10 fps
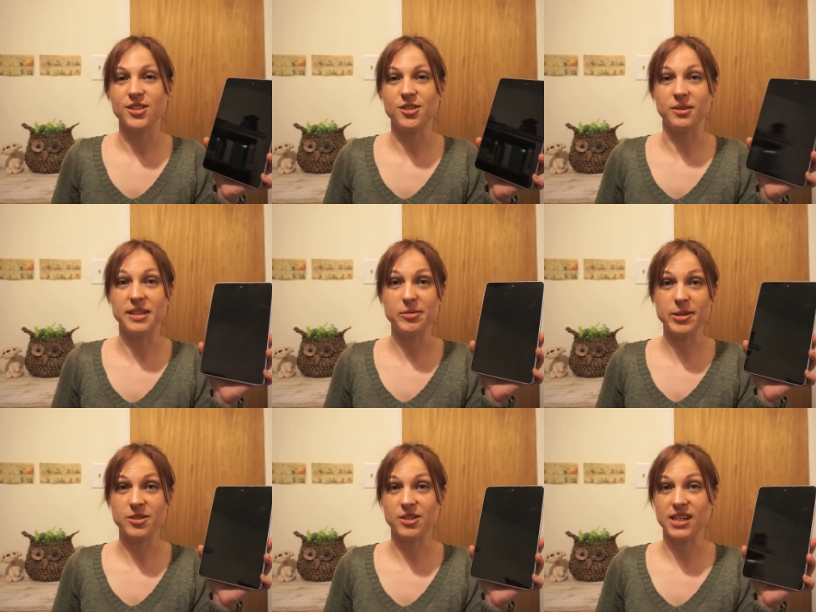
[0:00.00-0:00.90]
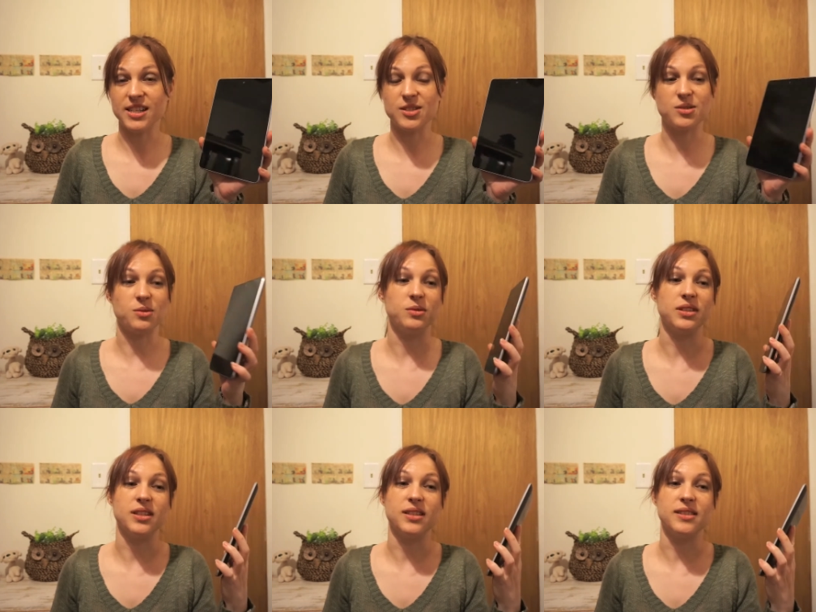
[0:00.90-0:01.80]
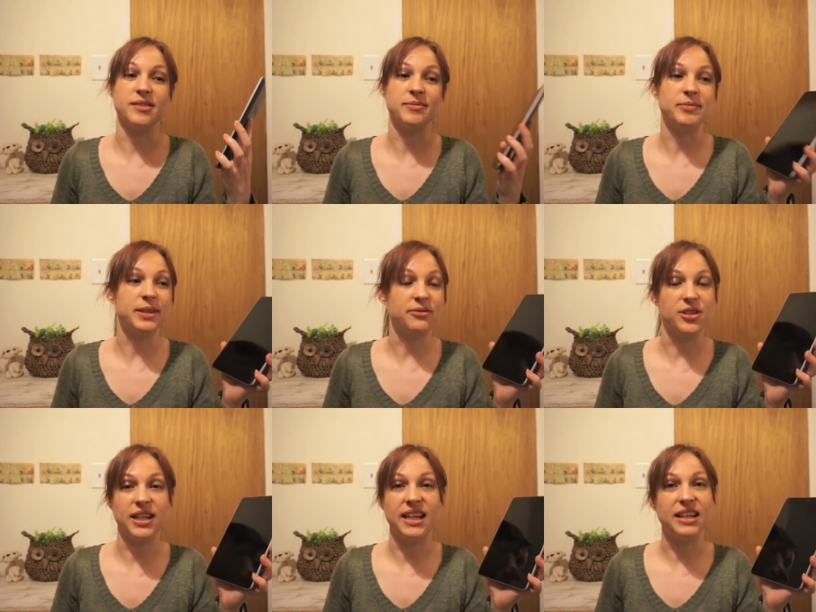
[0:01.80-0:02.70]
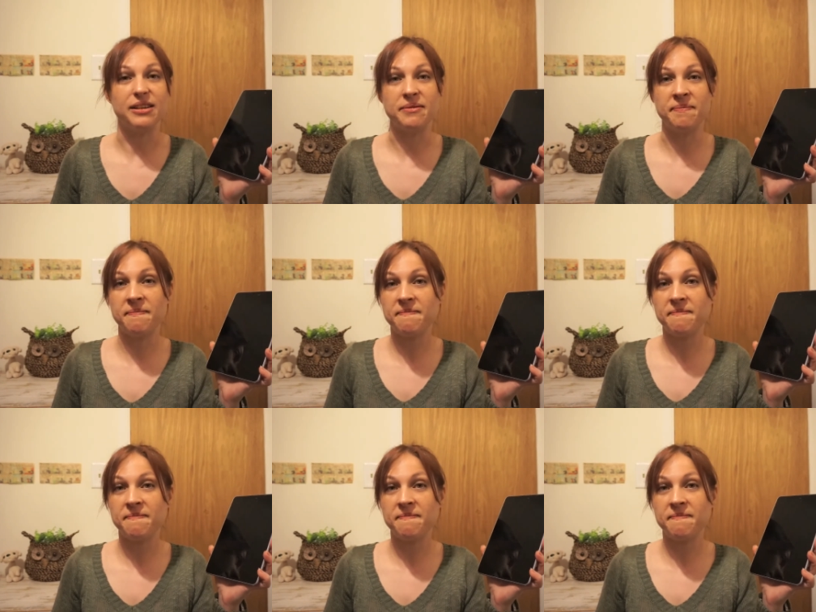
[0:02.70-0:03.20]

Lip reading: So ebooks are nice, or if you're at a